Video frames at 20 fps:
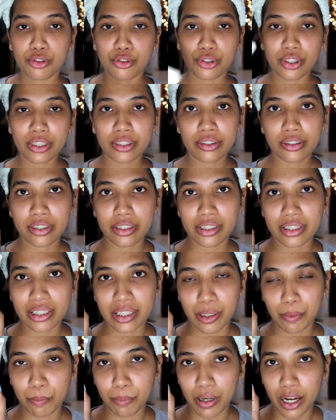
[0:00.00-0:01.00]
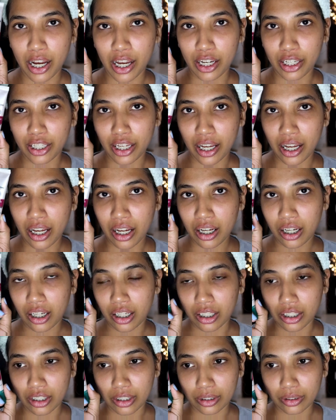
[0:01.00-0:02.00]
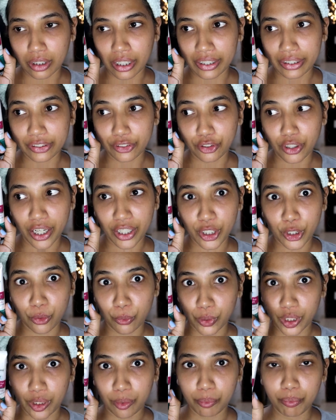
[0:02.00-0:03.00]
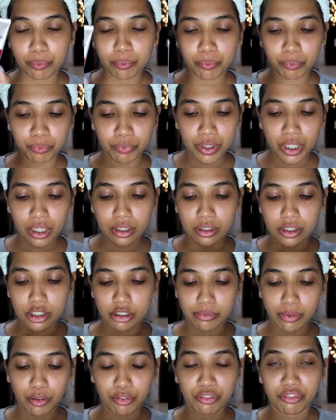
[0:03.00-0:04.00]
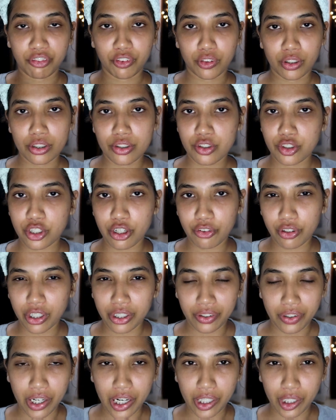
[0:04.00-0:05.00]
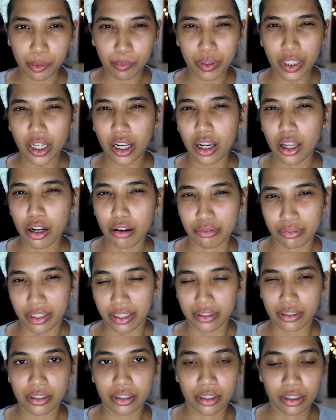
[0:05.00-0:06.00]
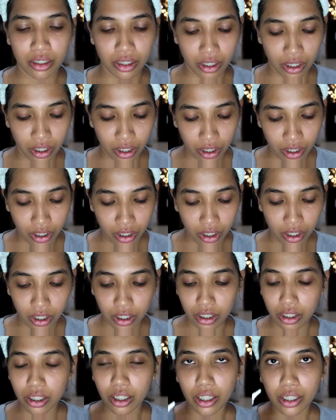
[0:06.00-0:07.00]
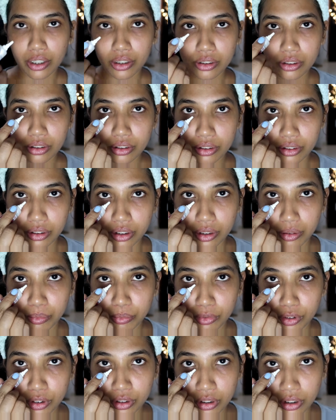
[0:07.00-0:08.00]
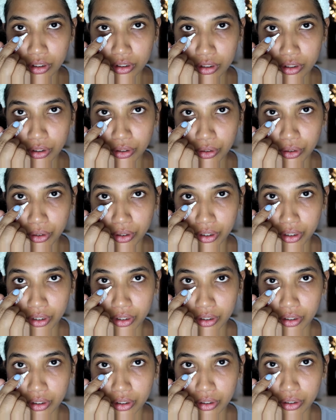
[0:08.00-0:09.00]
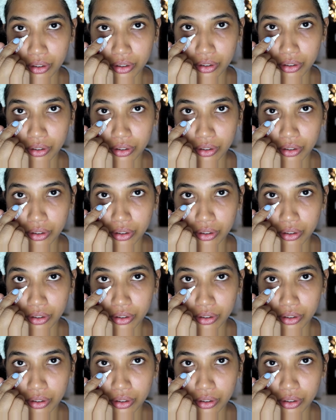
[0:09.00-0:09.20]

using this Himalaya under eye cream. This is my first ever under eye cream and I love it. Okay, I'm just dotting